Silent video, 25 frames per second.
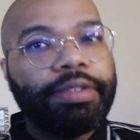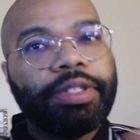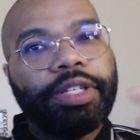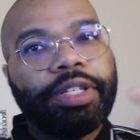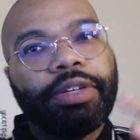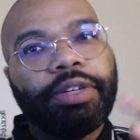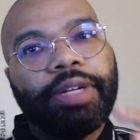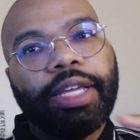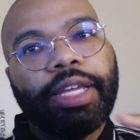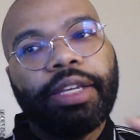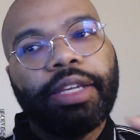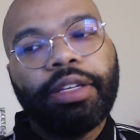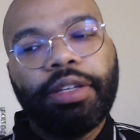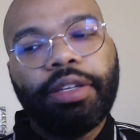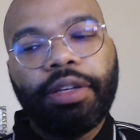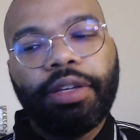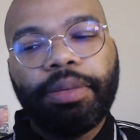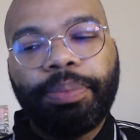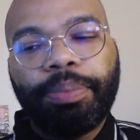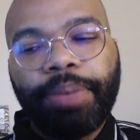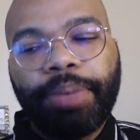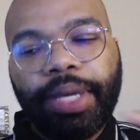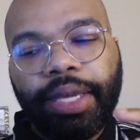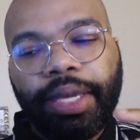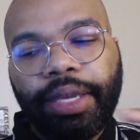So they
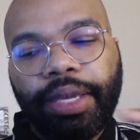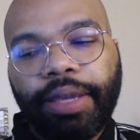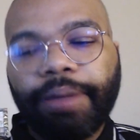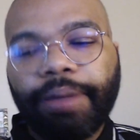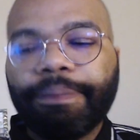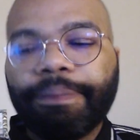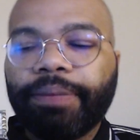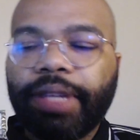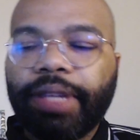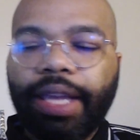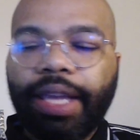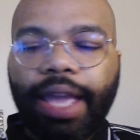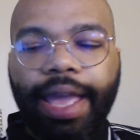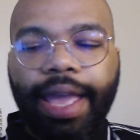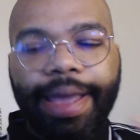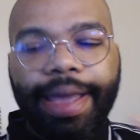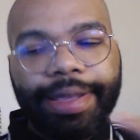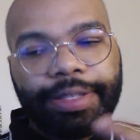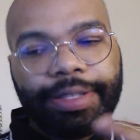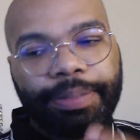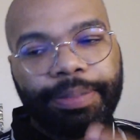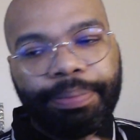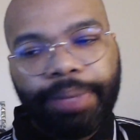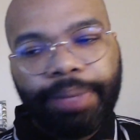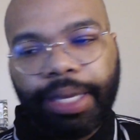could be,
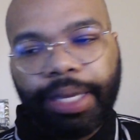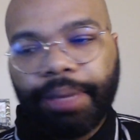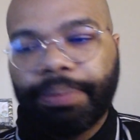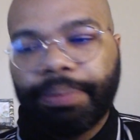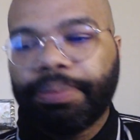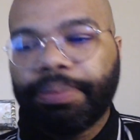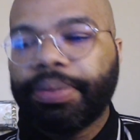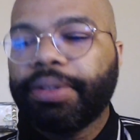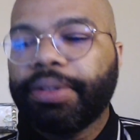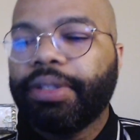as Pip